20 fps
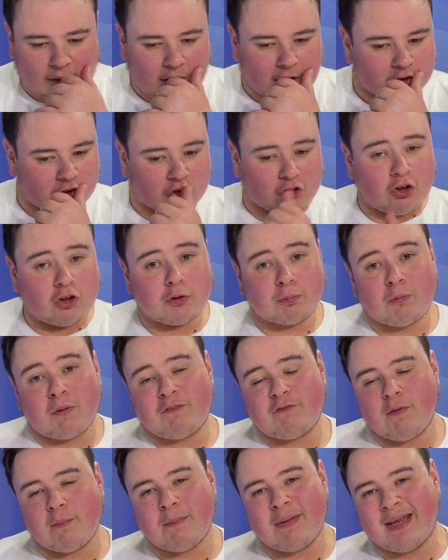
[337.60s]
Shrewsbury
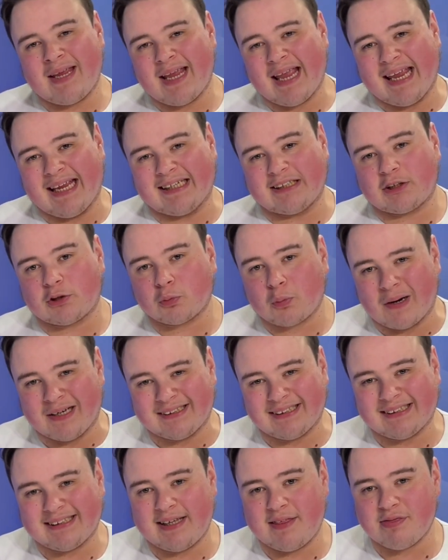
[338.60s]
for me in
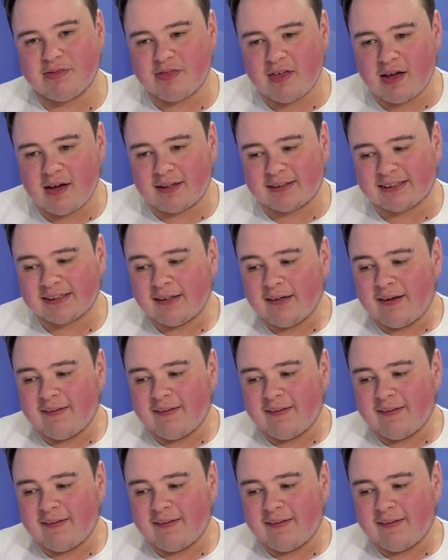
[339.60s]
23rd.